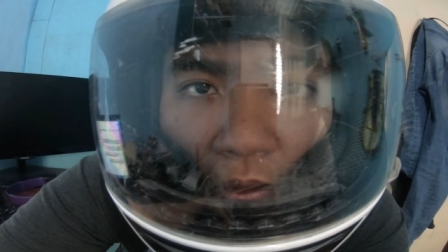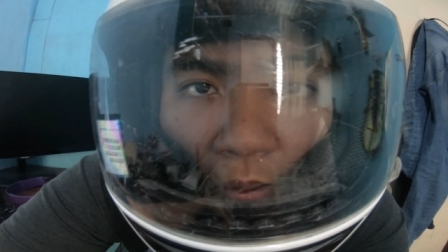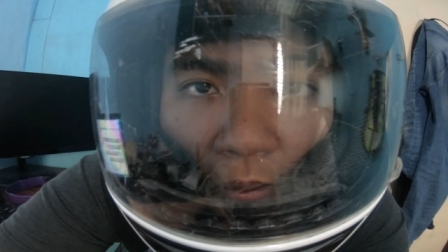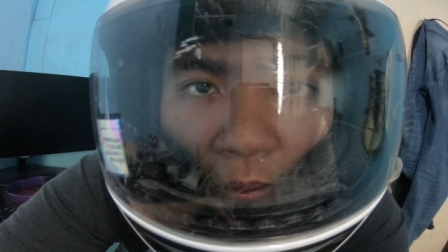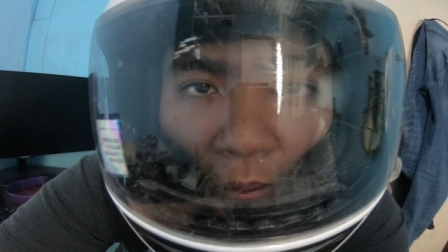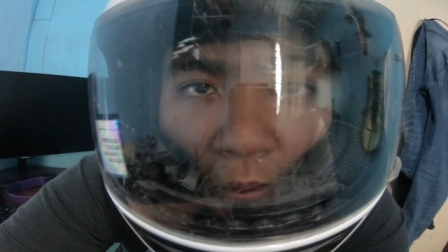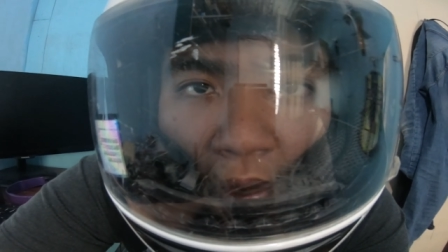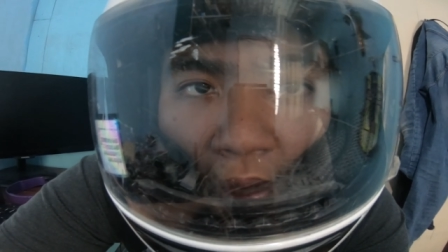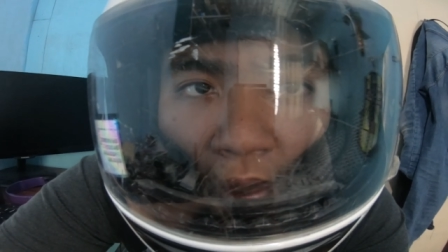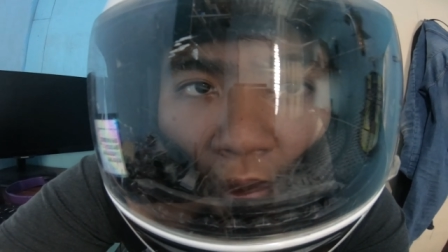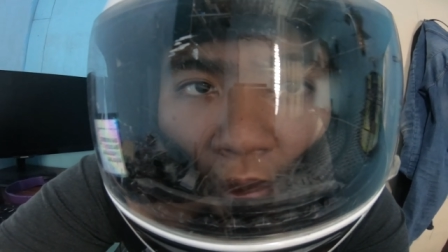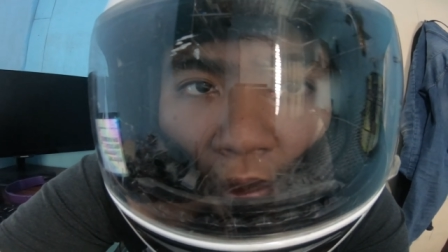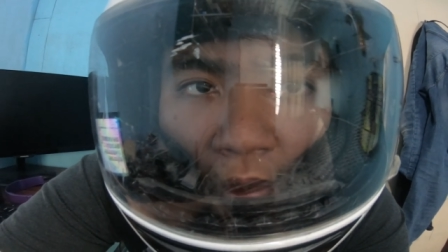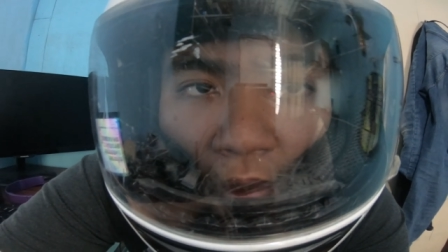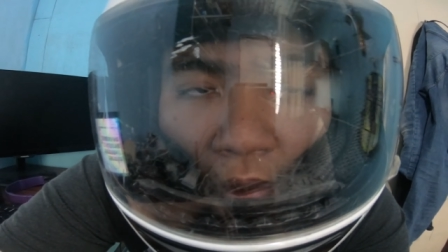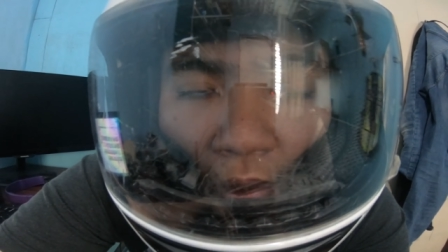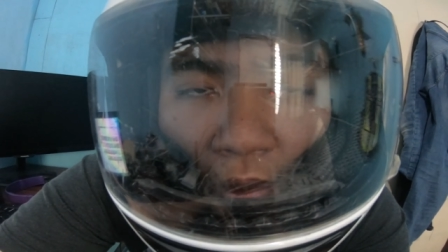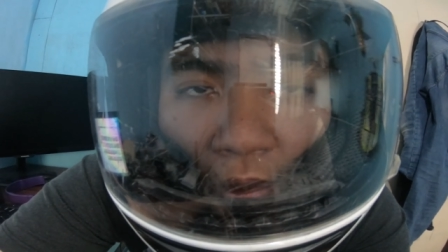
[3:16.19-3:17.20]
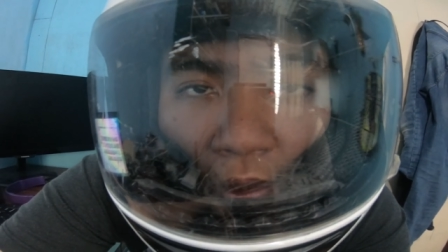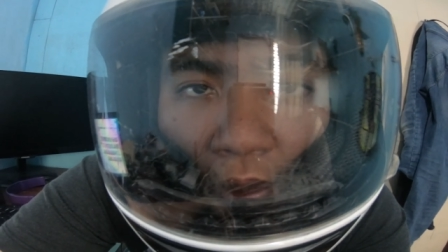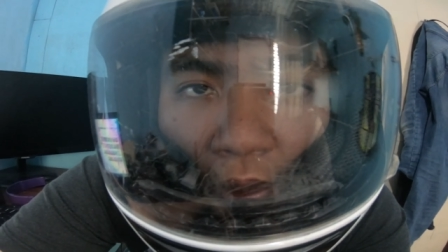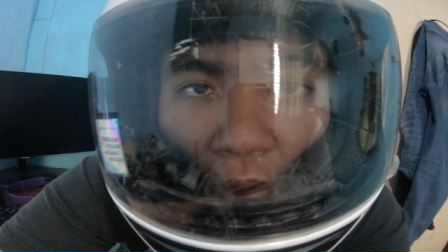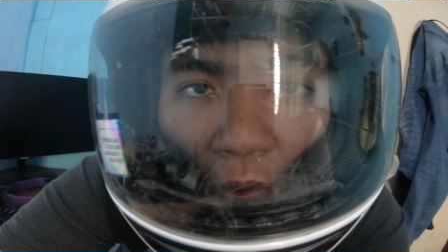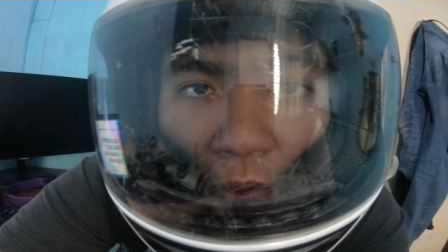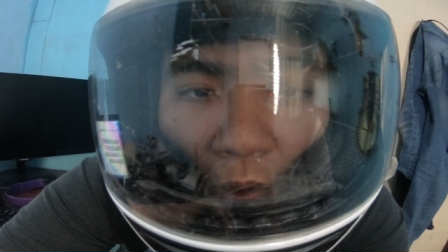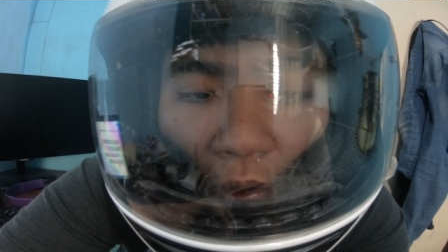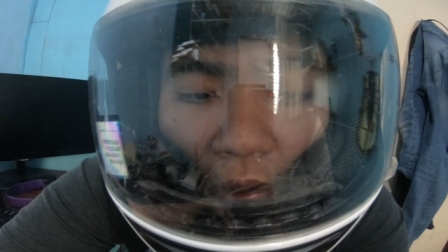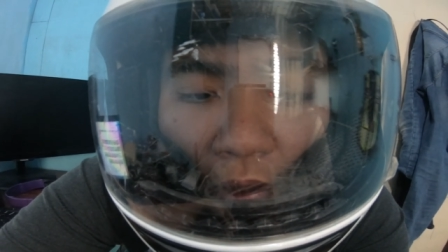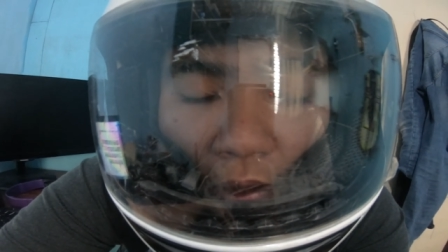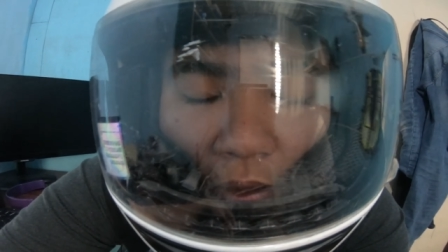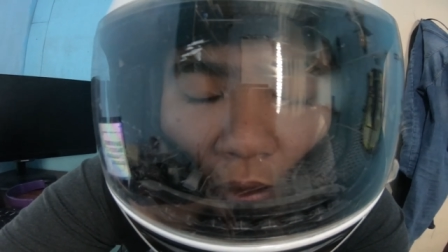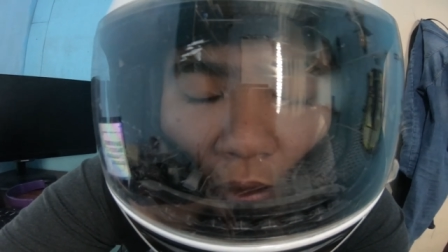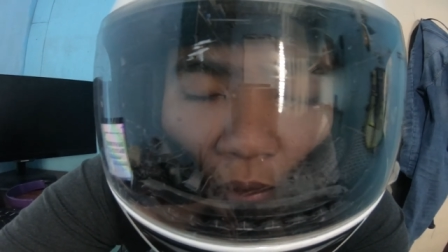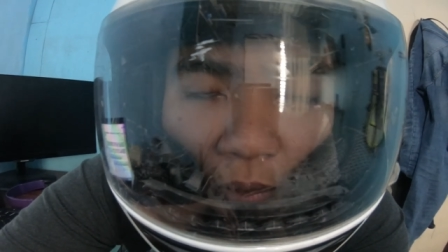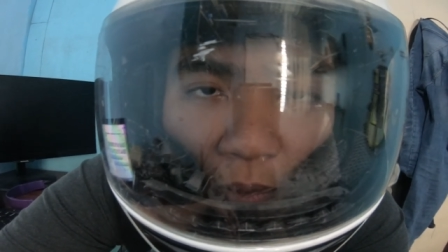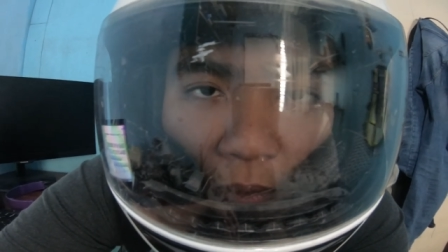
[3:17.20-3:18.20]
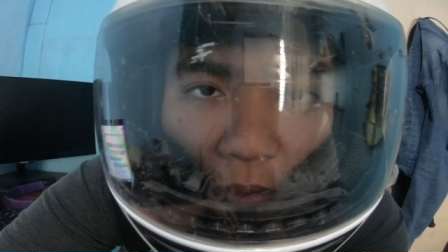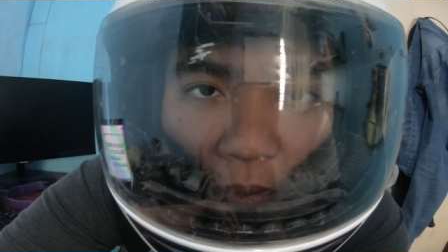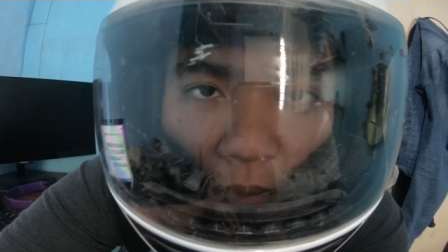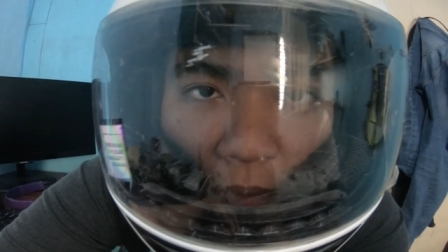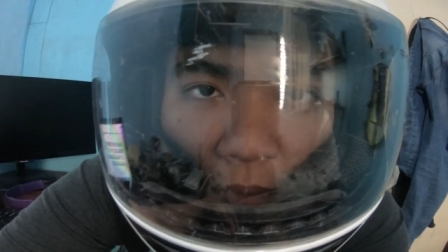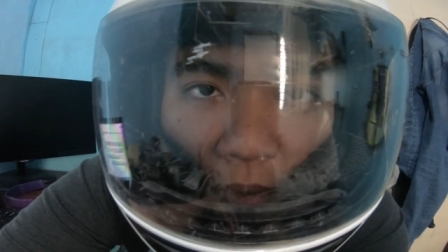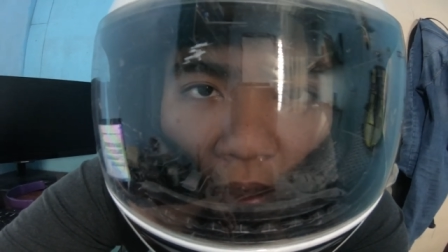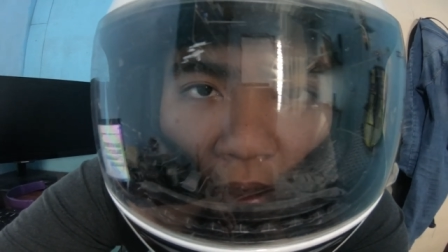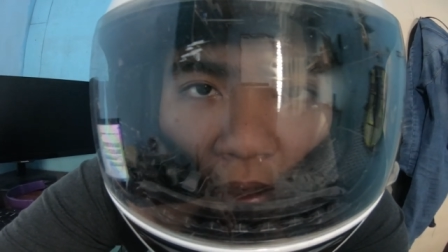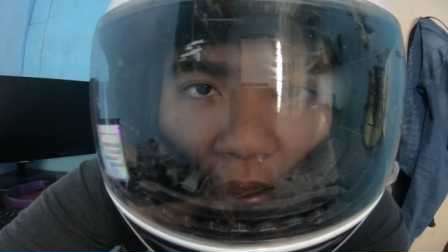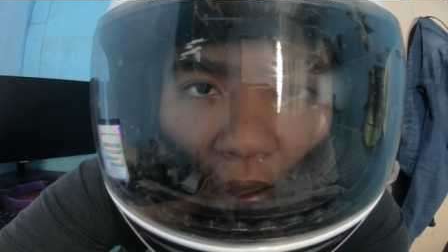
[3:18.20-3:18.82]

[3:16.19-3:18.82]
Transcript: Mic testing, one, two, three.